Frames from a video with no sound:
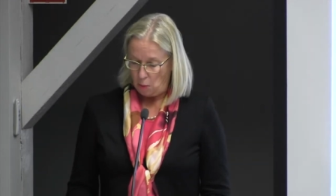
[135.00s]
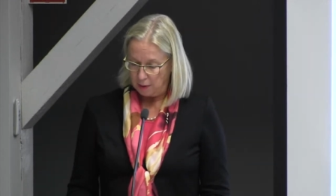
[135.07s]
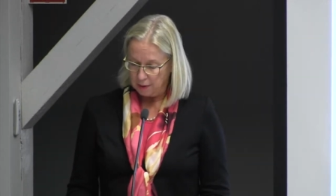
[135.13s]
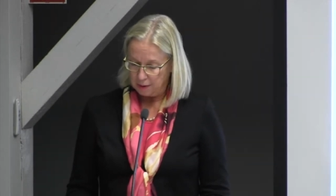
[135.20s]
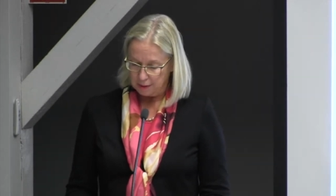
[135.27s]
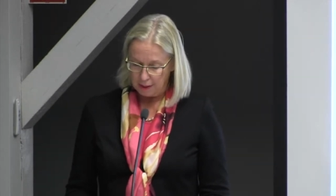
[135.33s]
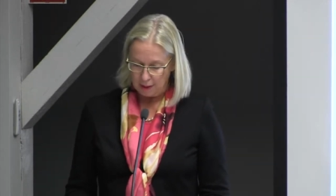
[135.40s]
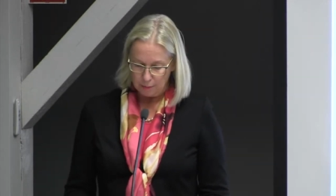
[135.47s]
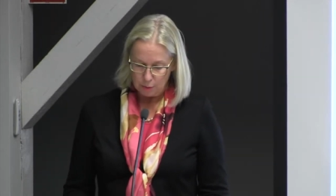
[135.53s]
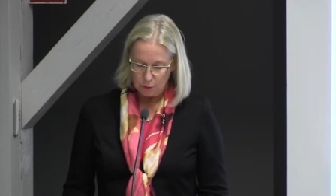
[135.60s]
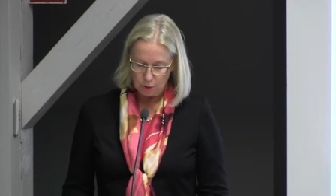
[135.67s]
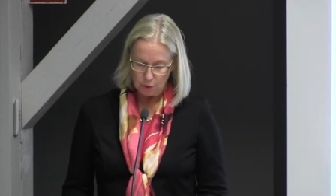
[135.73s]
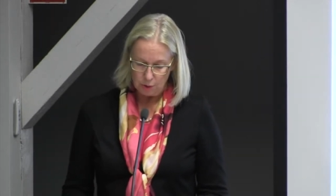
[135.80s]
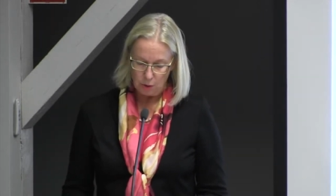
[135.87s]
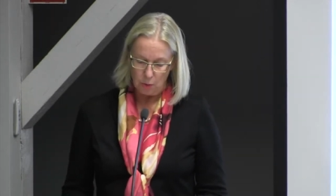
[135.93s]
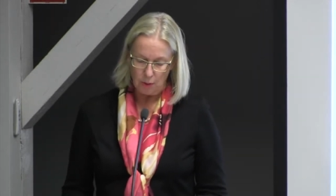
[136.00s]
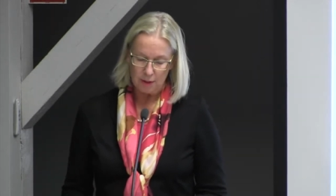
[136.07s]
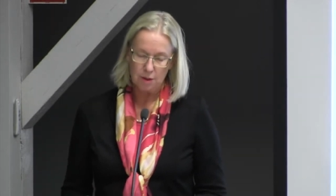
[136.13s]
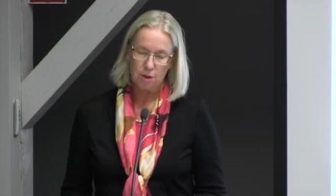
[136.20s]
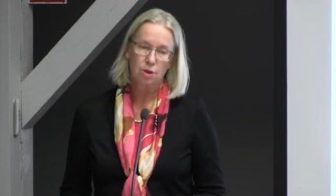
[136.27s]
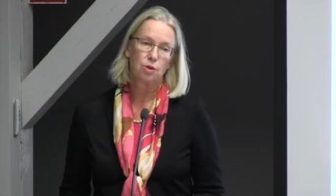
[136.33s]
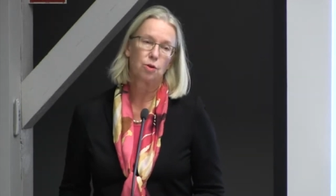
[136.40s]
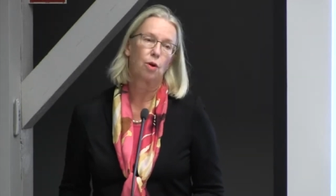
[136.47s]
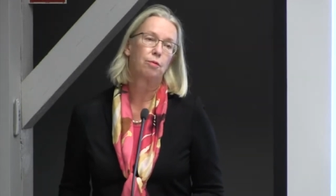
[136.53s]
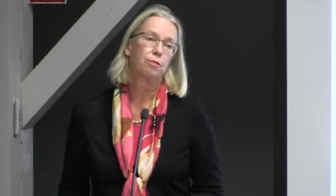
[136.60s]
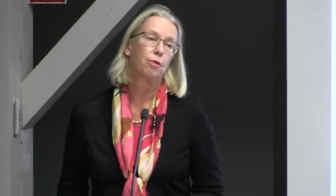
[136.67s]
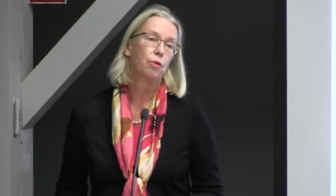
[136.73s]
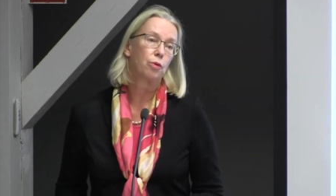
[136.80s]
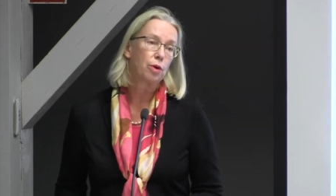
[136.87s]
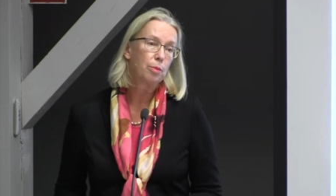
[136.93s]
when it comes to the question
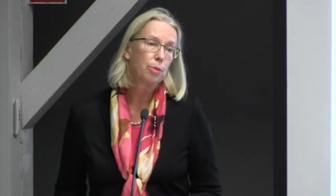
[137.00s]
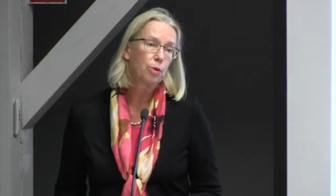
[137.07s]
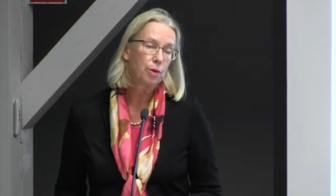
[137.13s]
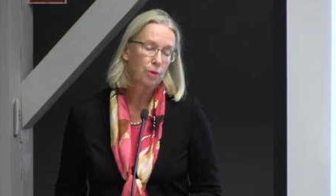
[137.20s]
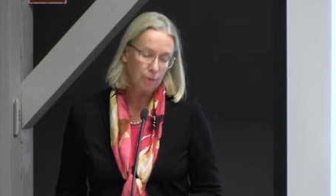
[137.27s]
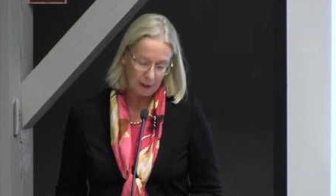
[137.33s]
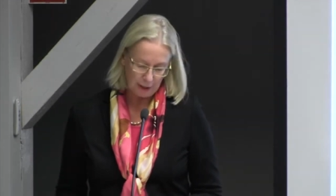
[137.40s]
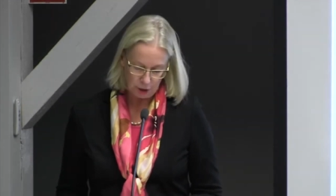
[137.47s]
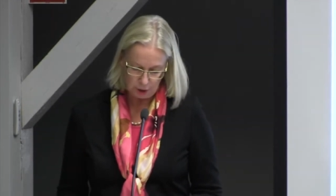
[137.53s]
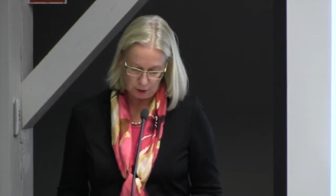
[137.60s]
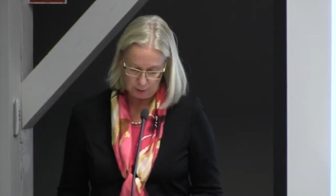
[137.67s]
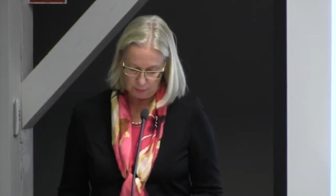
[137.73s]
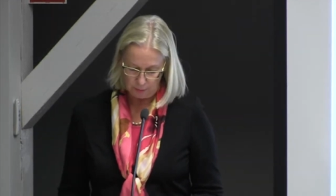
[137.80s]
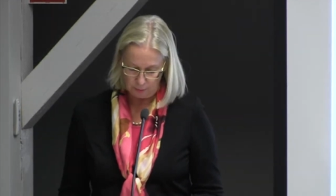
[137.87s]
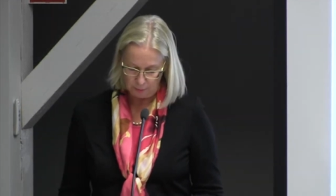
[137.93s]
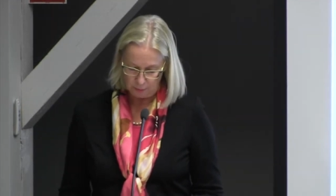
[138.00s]
of remuneration.